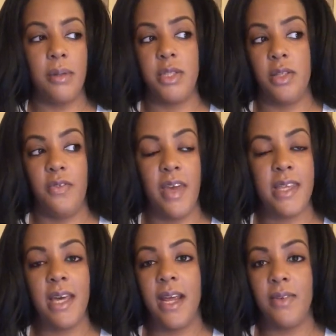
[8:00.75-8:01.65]
So the fact
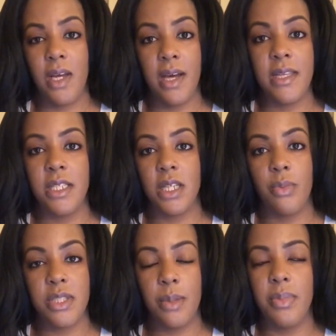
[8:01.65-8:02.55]
that I even got that job
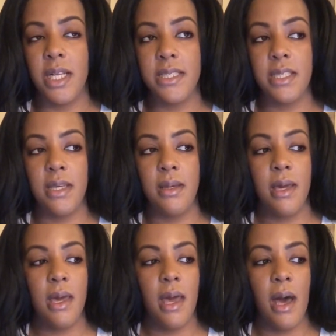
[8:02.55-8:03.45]
was a blessing.
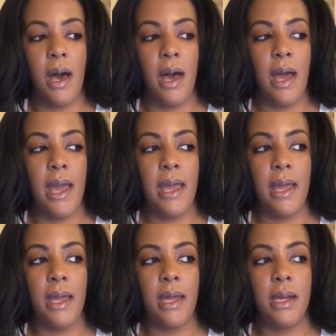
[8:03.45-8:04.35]

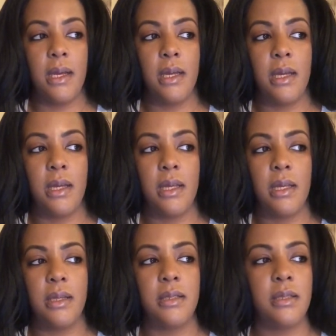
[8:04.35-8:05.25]
And
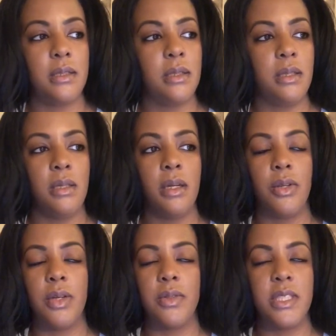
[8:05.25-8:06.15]

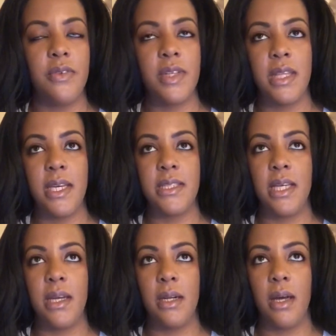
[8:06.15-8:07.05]
there was different things
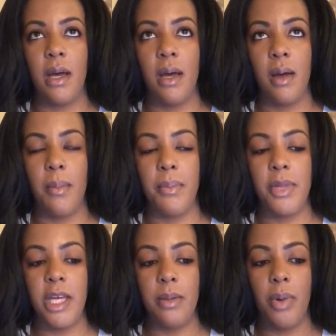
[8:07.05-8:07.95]
that
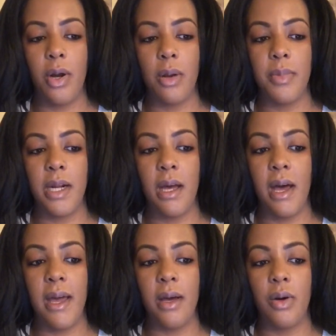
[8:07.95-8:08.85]
played a part, but
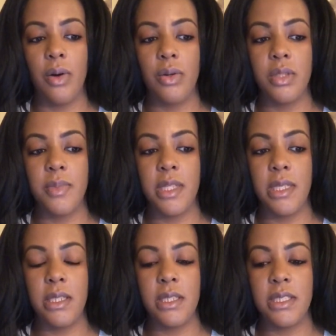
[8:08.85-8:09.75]
I
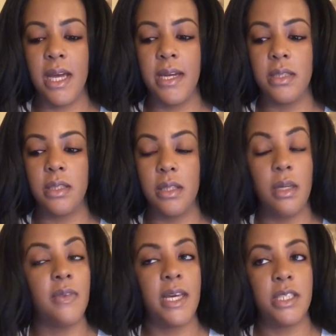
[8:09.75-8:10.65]
ultimately decided to
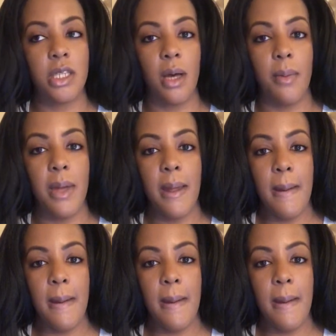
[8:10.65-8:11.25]
leave that job,